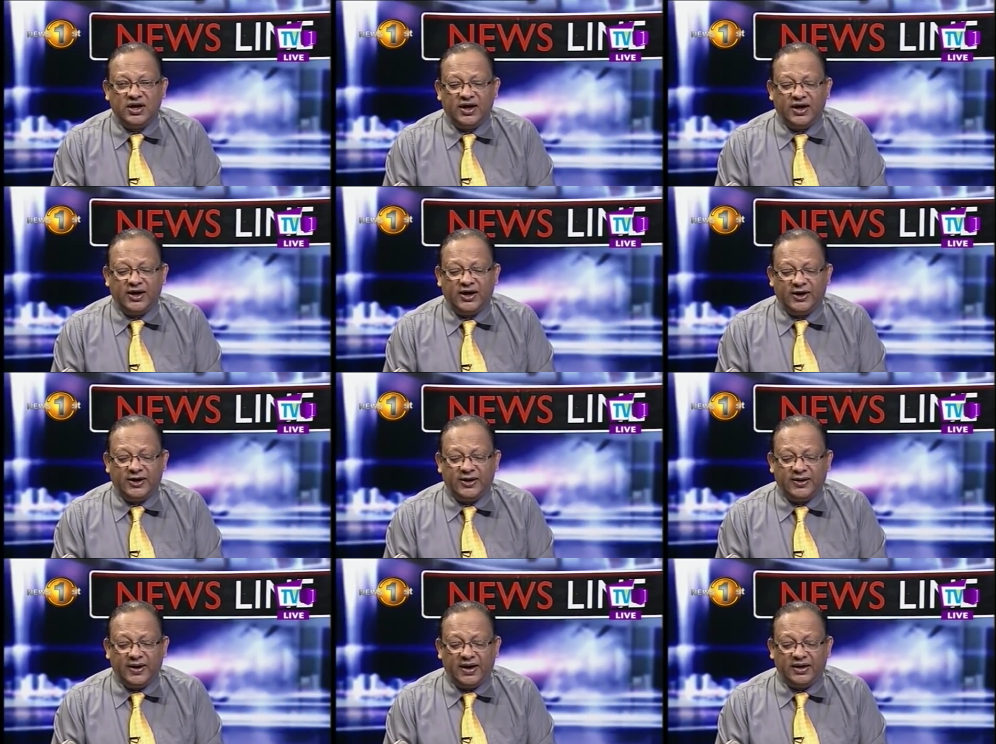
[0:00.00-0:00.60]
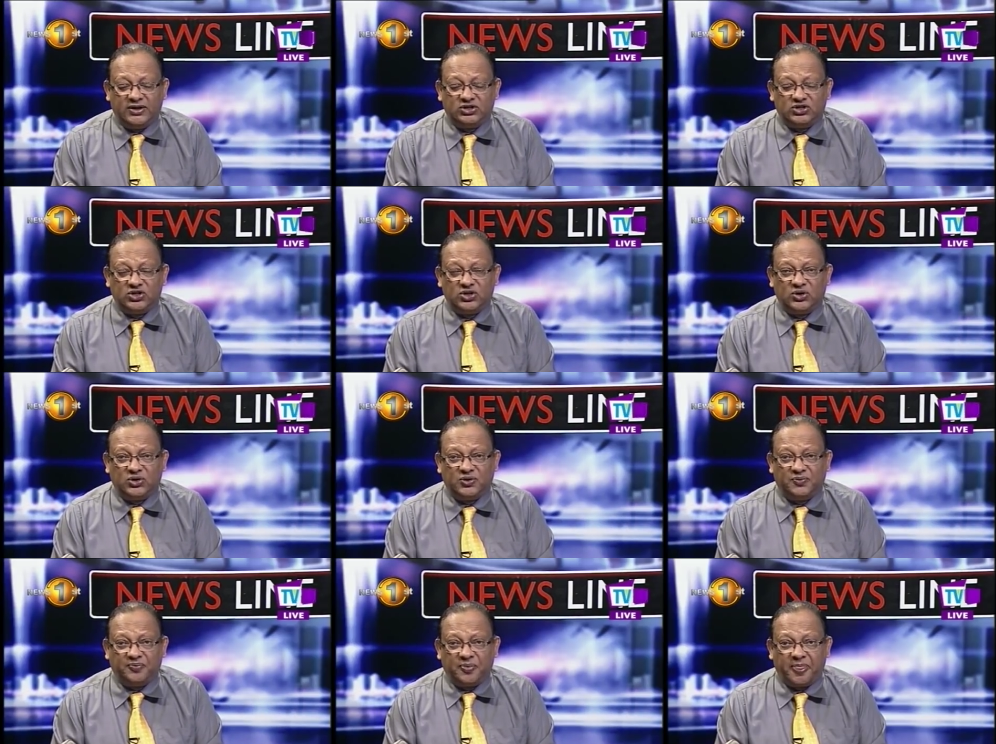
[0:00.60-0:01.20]
Uh, and
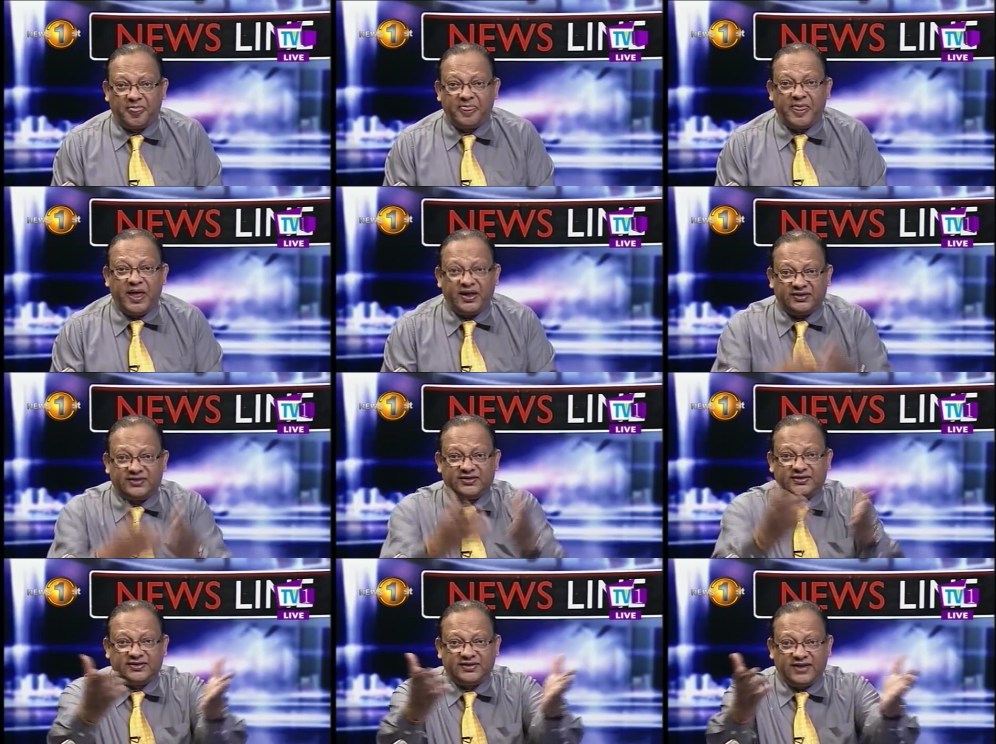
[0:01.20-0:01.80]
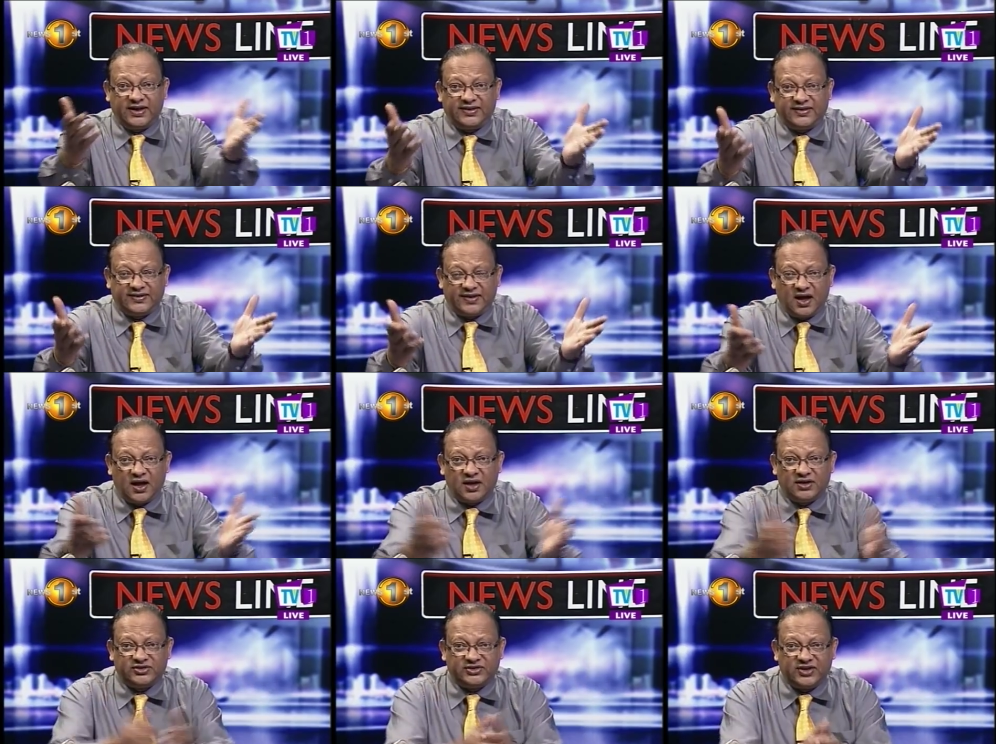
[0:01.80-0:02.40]
so that's, that's
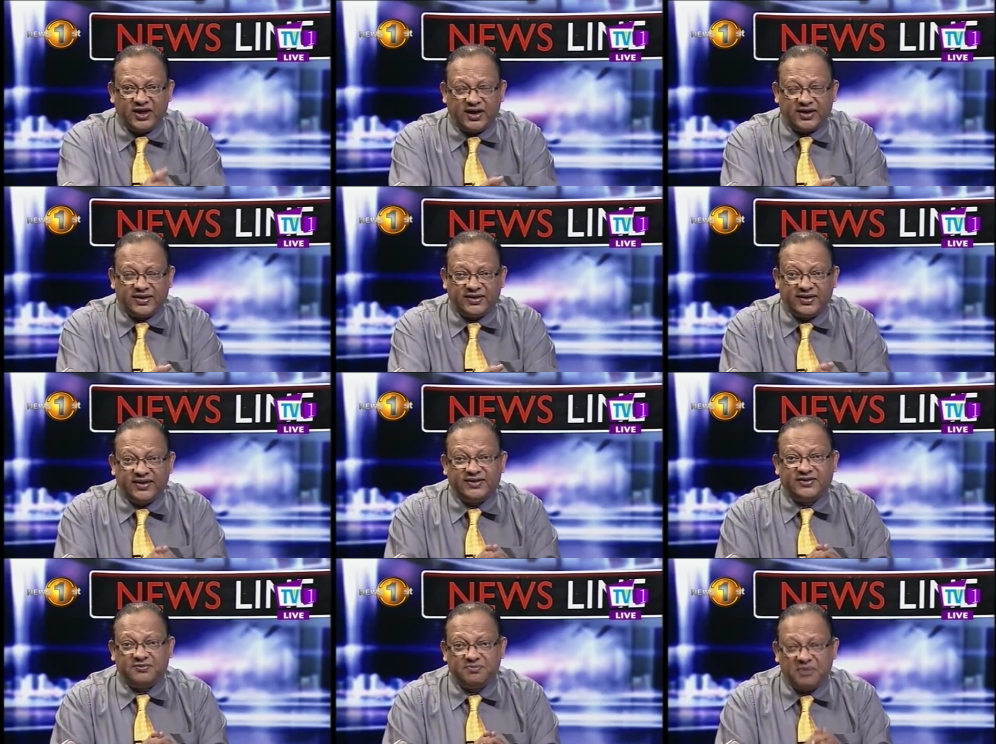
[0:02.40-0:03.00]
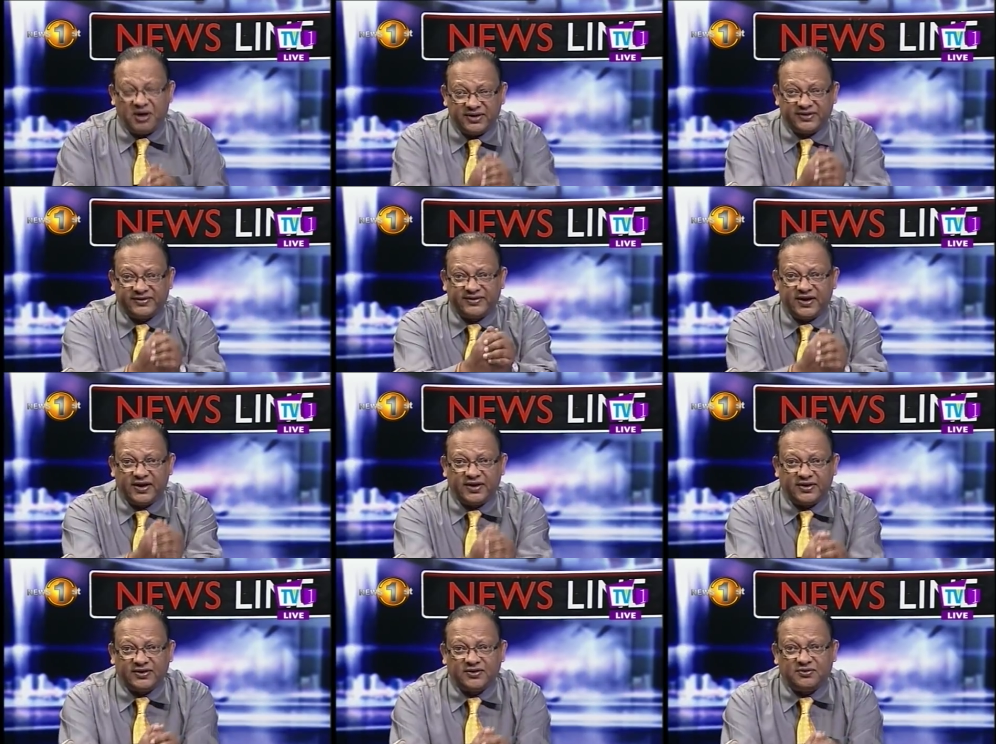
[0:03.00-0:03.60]
our stand. That's my
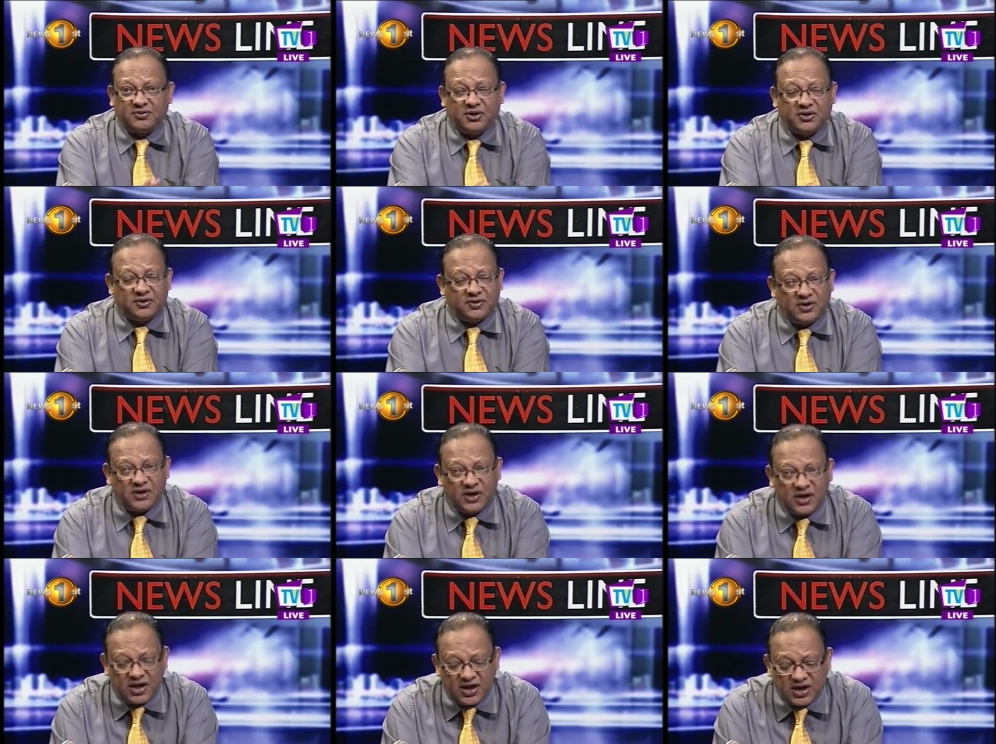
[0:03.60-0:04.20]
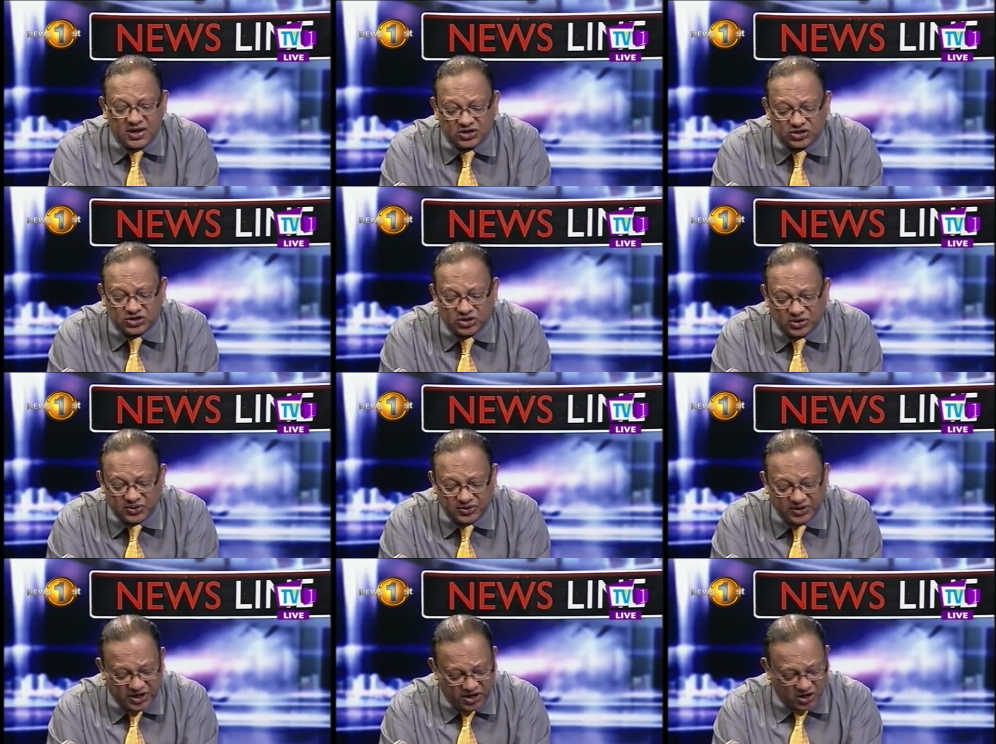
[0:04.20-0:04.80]
stand as well.
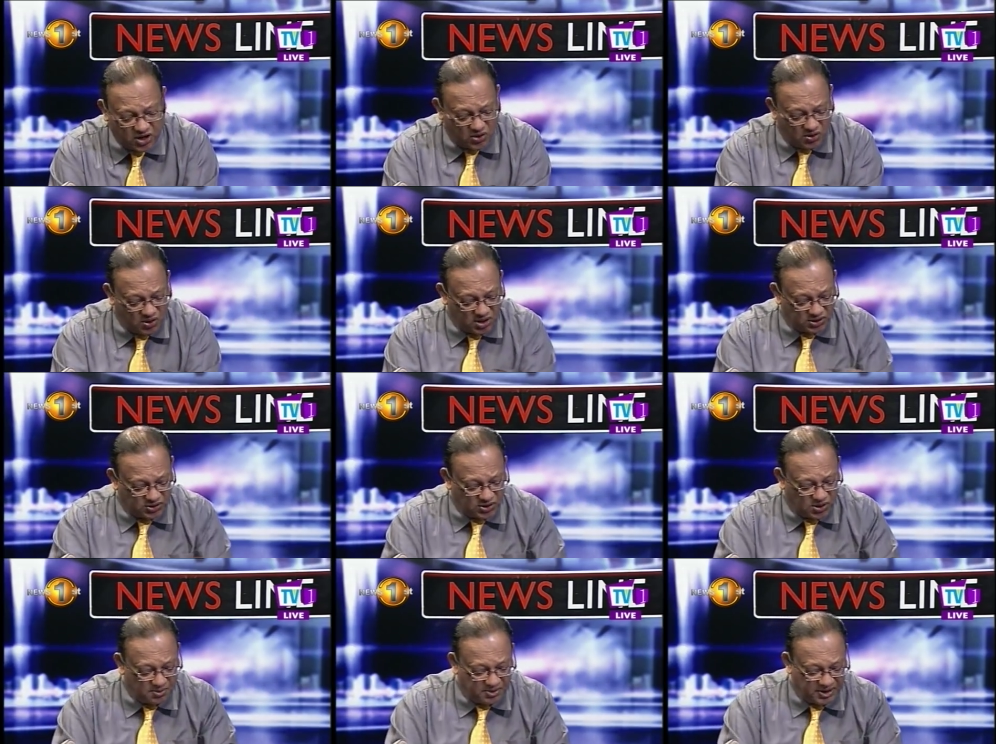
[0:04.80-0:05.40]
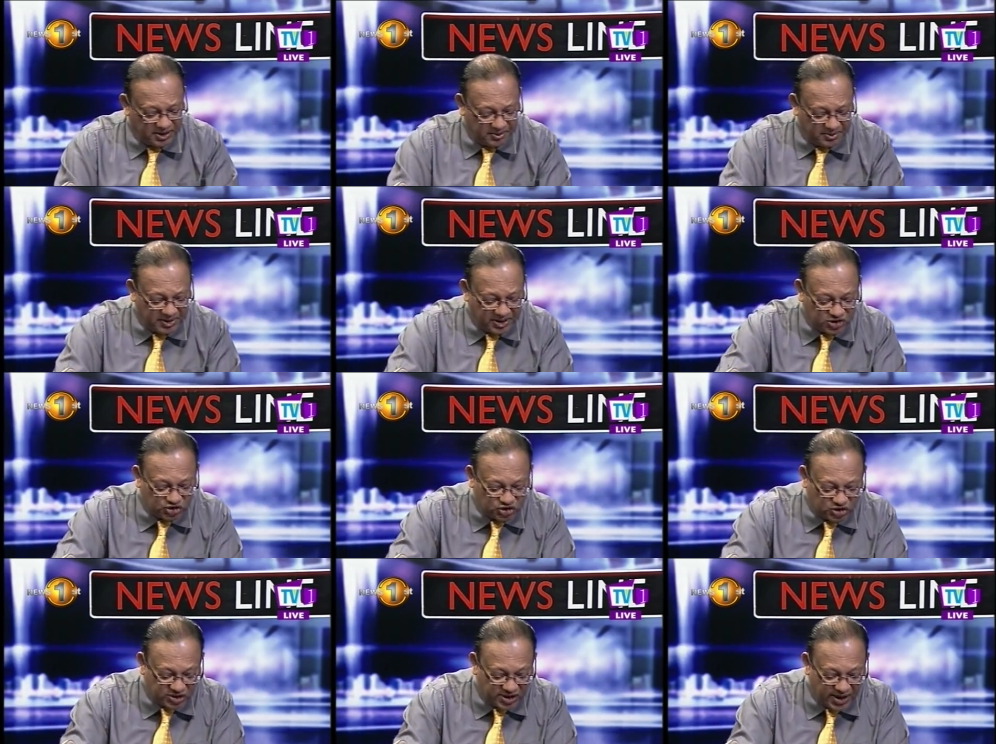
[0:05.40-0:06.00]
So there you go. I thought I'd better
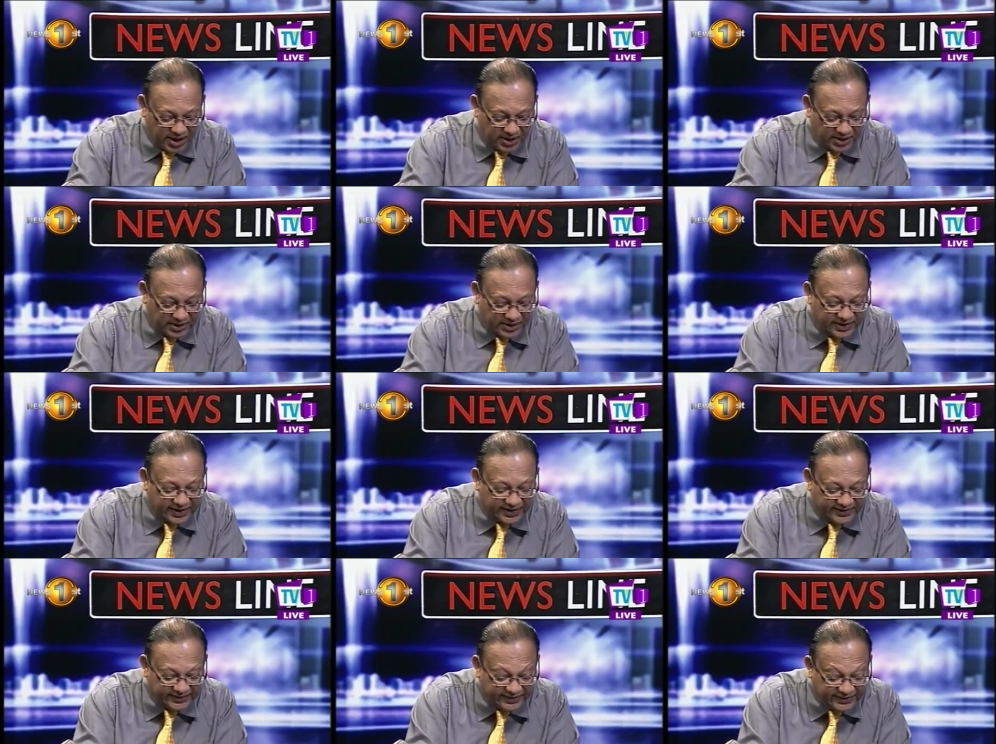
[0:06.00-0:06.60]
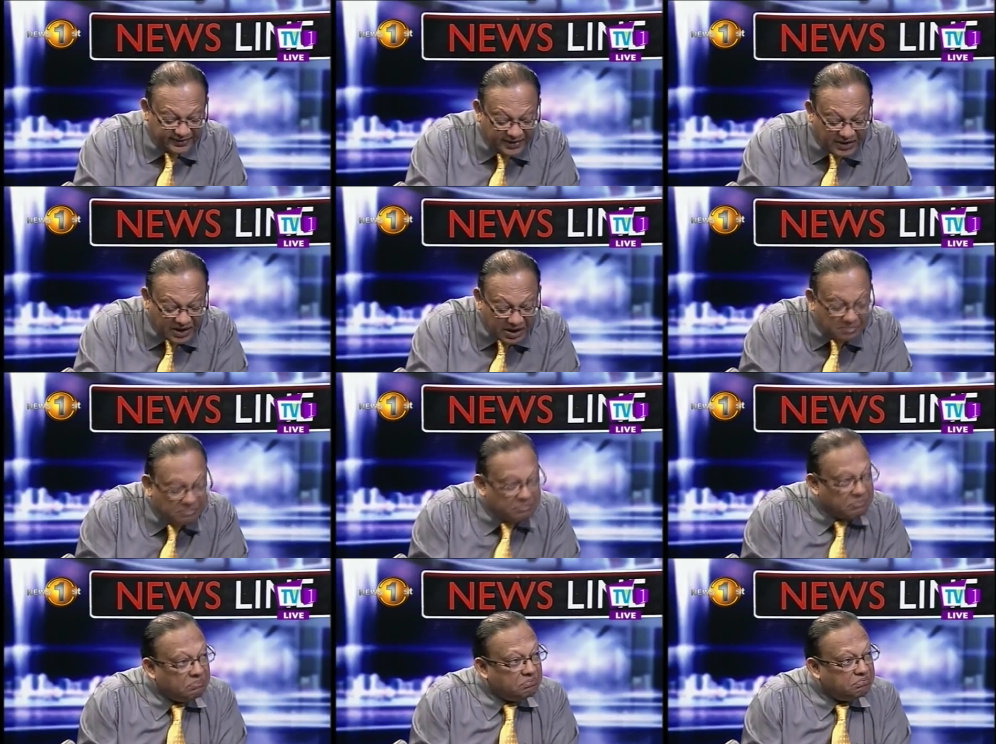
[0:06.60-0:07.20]
mention that in case you think I'm,